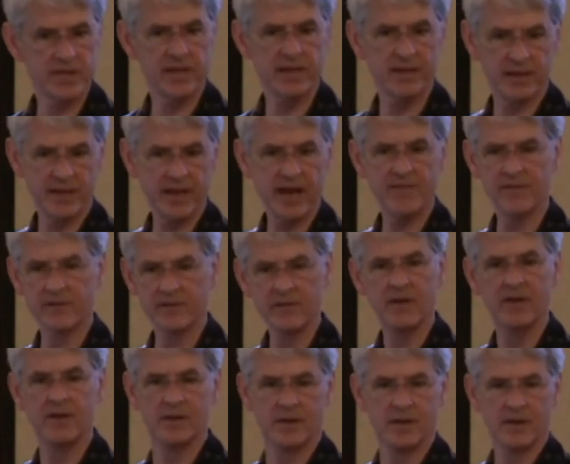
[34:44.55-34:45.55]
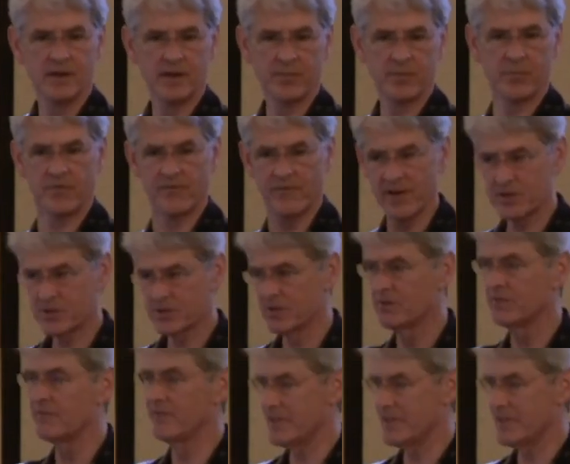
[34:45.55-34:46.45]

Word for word: They, they have a, a professional